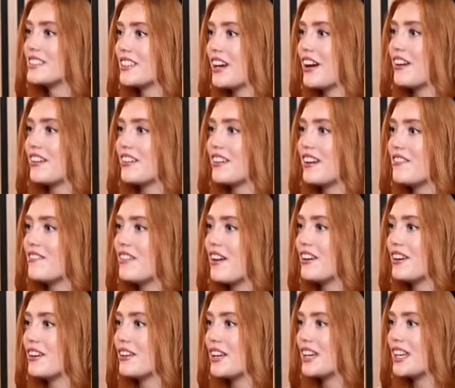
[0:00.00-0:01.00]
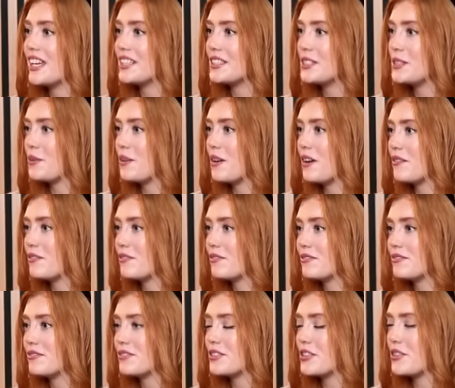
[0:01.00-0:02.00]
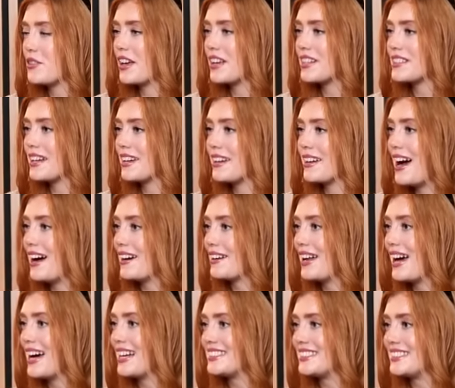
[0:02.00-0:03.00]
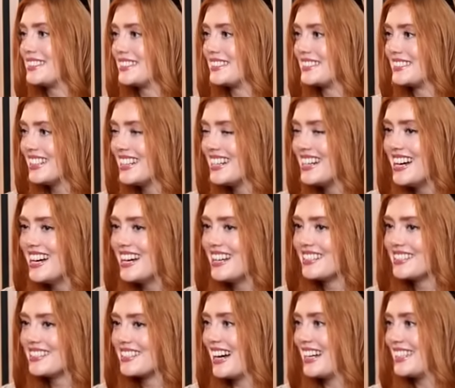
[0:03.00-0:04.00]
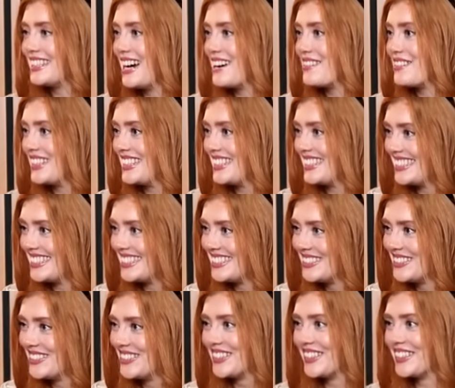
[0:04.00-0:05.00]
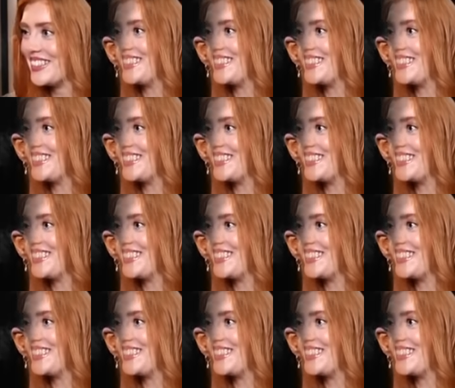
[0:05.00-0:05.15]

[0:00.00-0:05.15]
So I'm very lucky to have done things like hang gliding and skydiving and all